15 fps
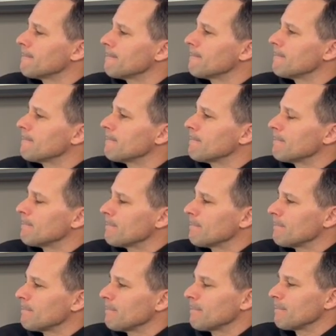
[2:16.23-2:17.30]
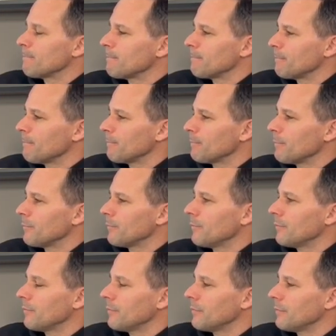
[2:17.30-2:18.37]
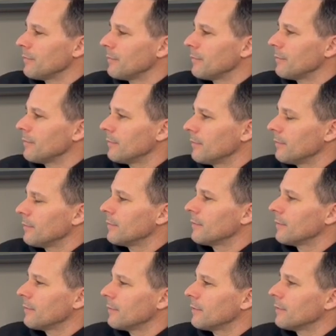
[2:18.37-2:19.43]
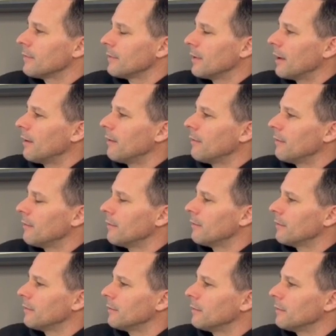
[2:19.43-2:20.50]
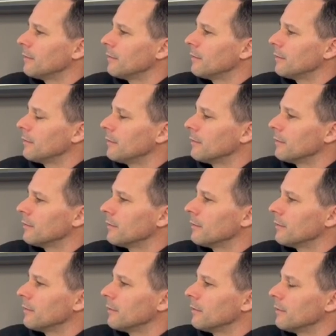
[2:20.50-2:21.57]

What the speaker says: (silent)